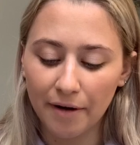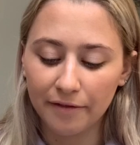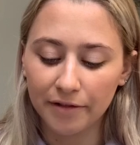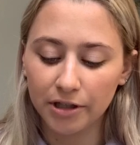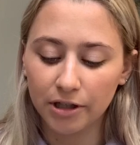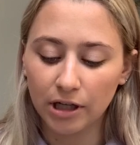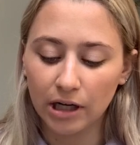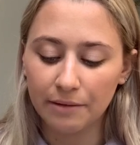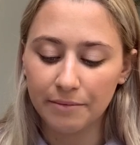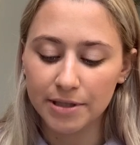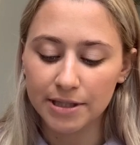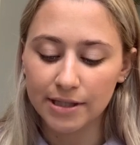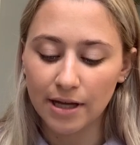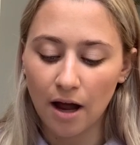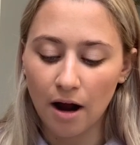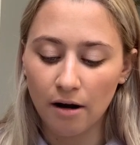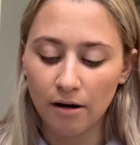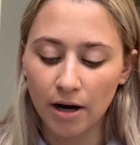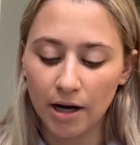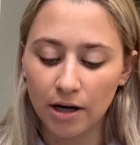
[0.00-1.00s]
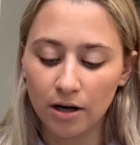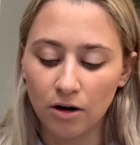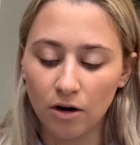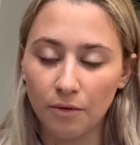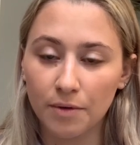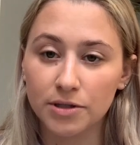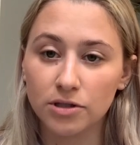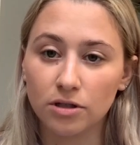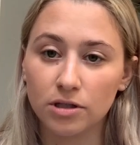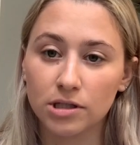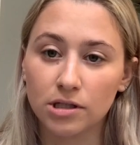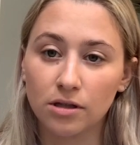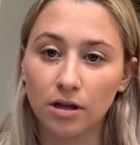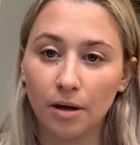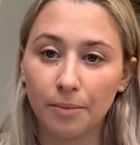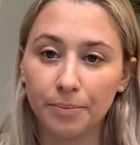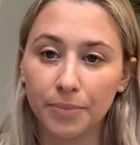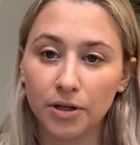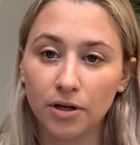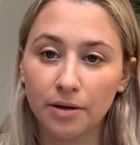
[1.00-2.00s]
really good at mascara and it always looks
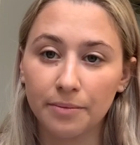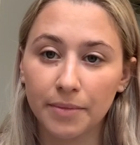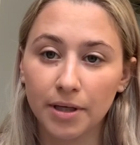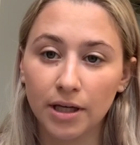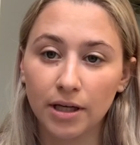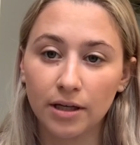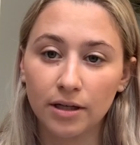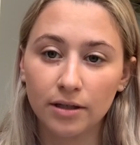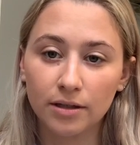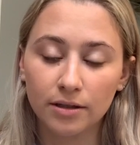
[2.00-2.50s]
clumpy on me.